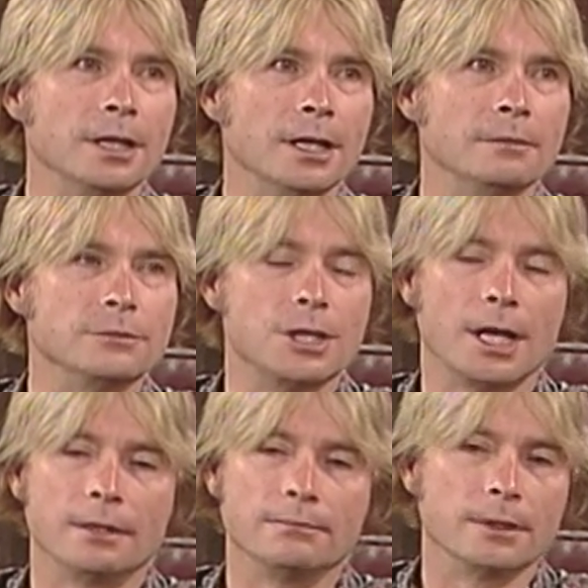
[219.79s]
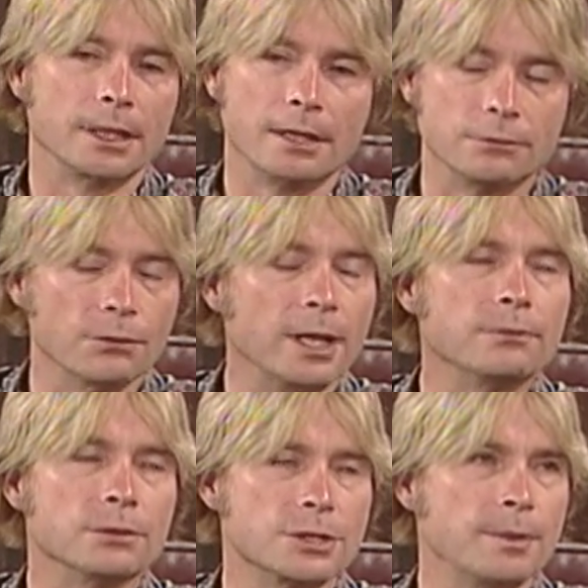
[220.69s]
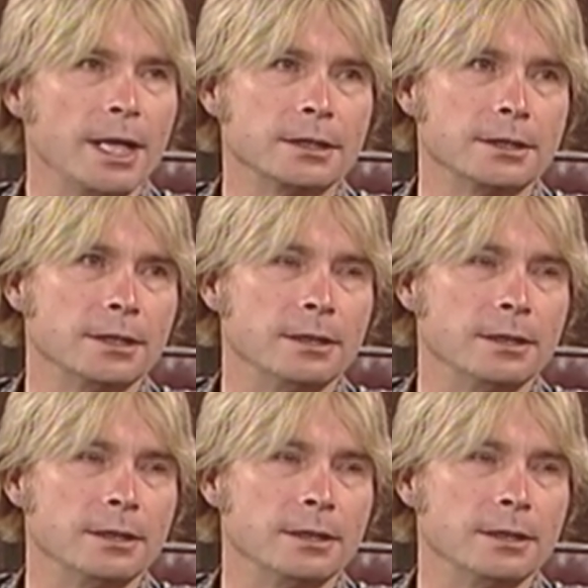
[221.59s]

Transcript: I have great respect,